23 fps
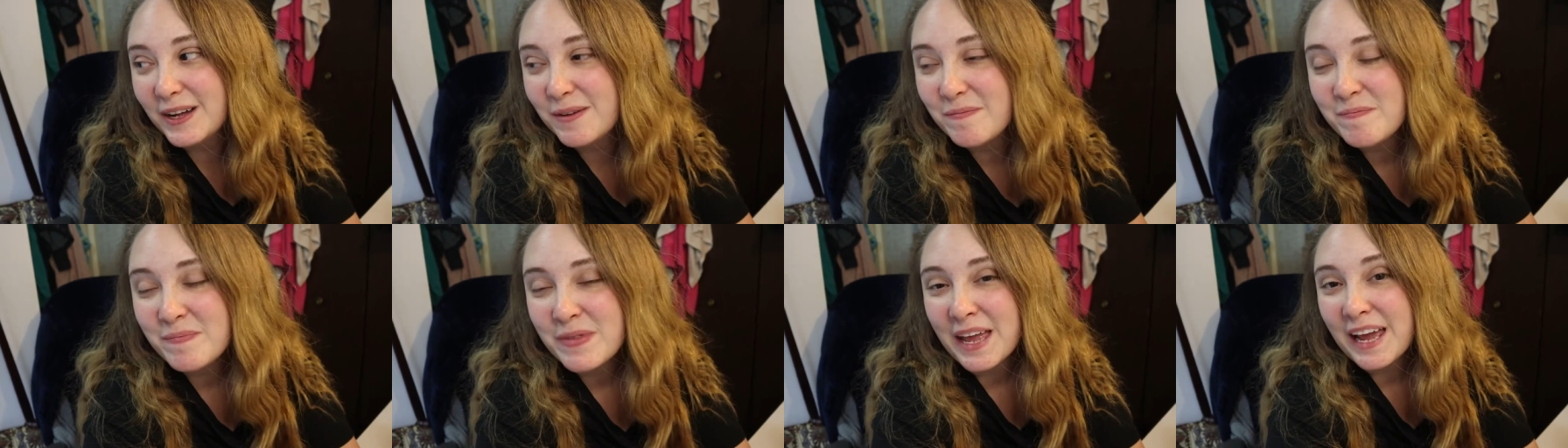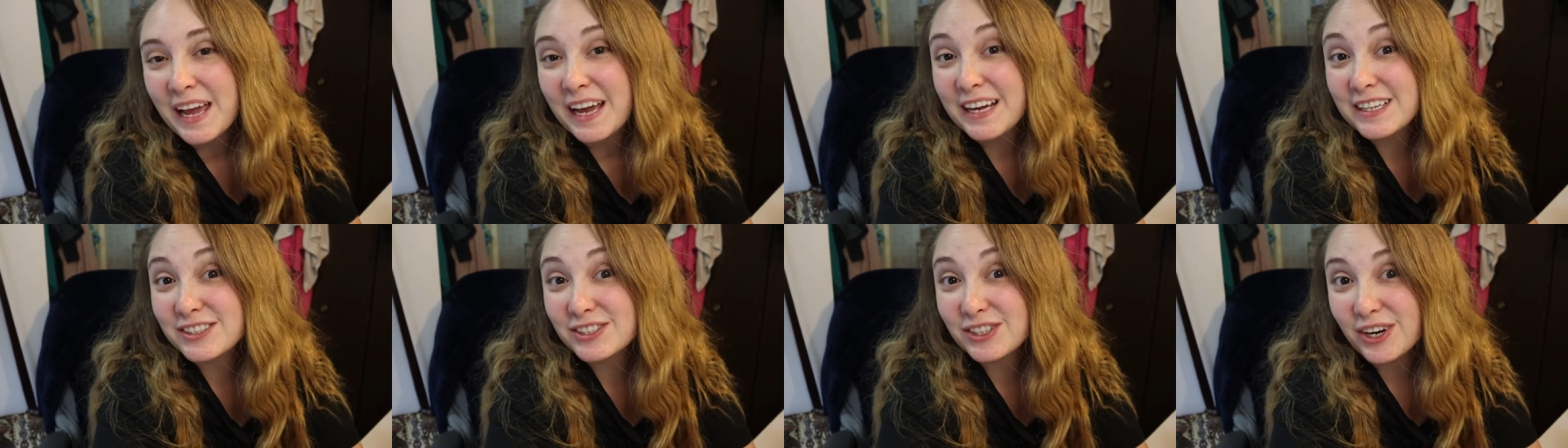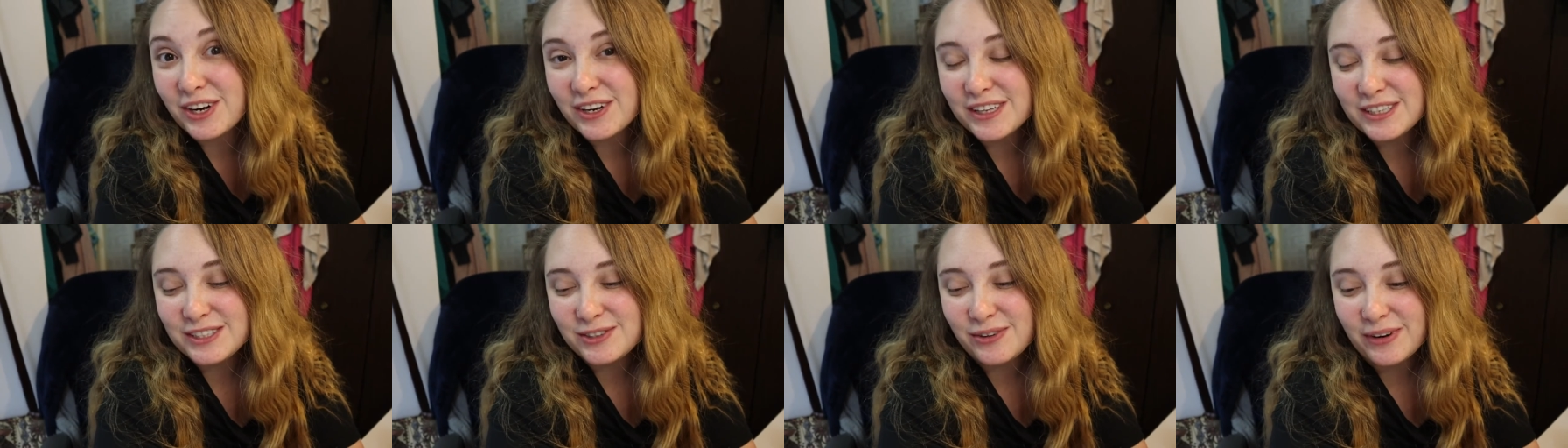it's
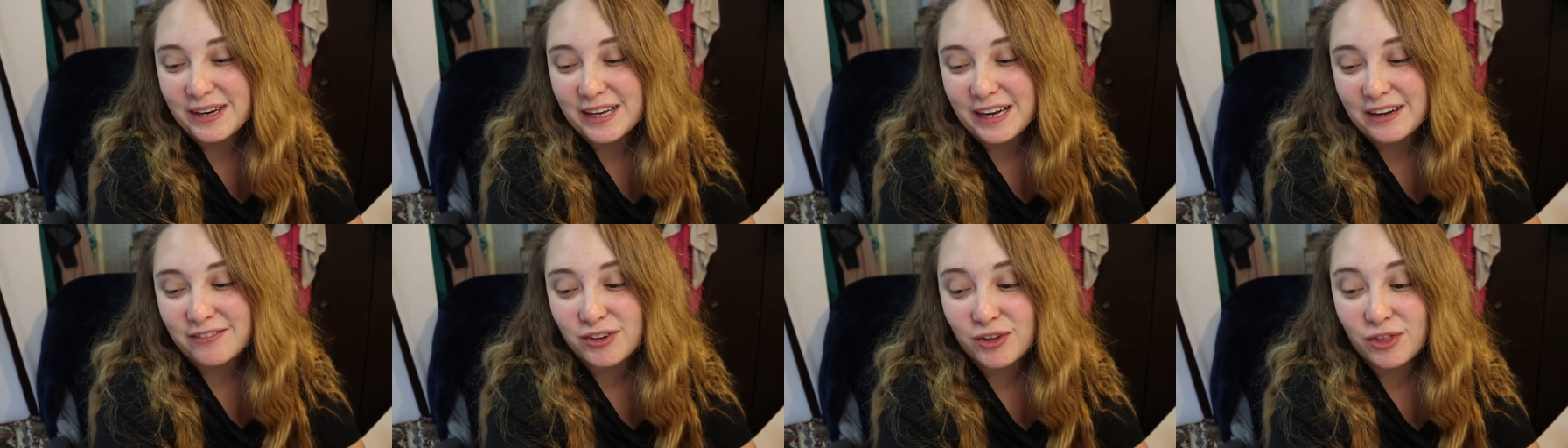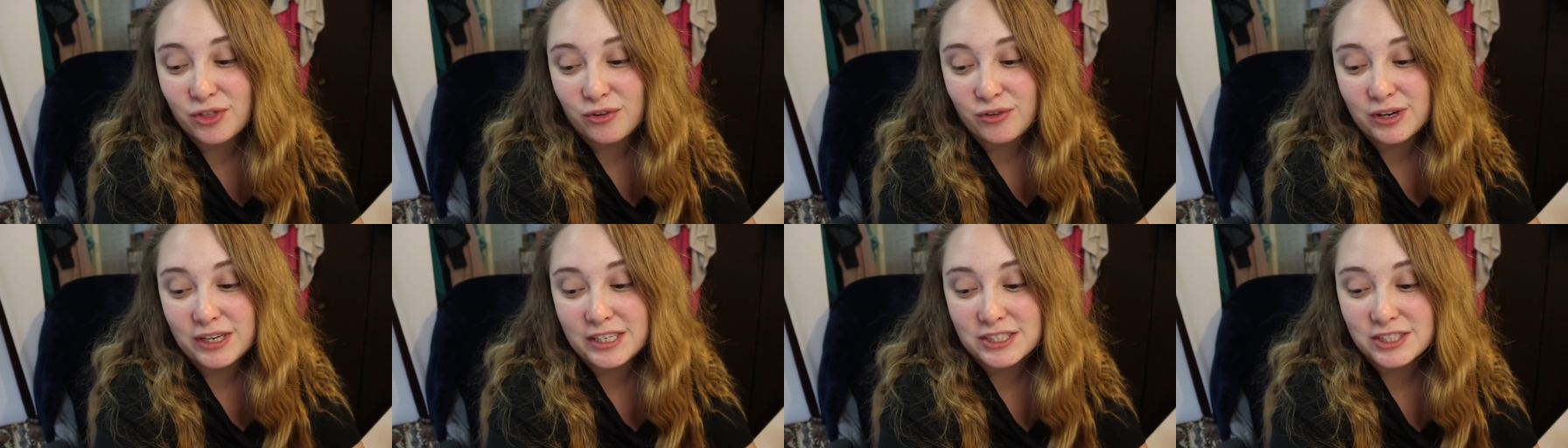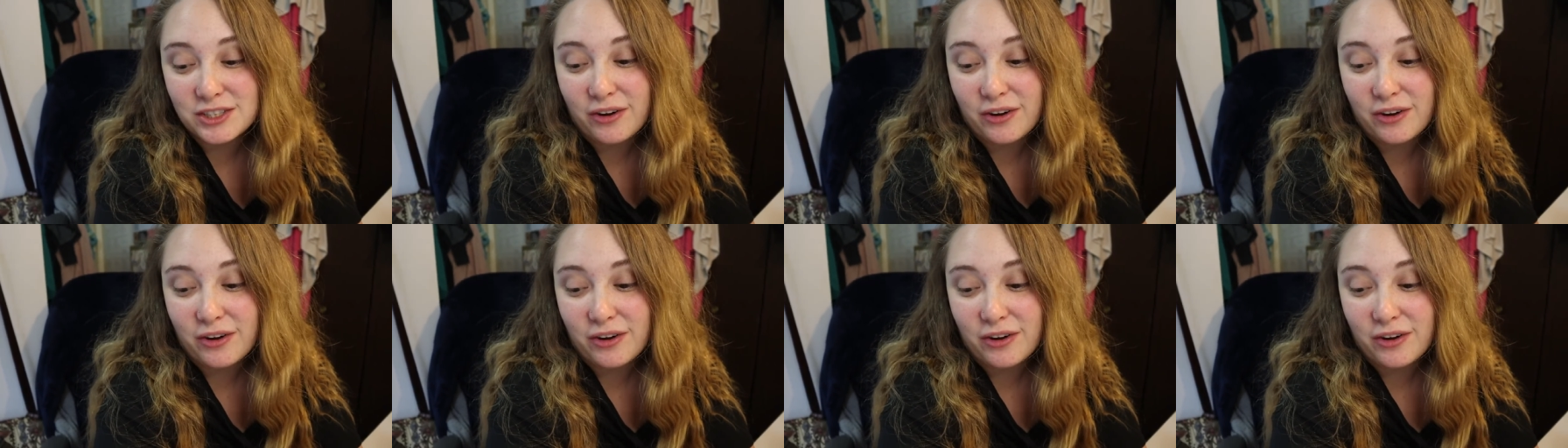currently 20 after 3,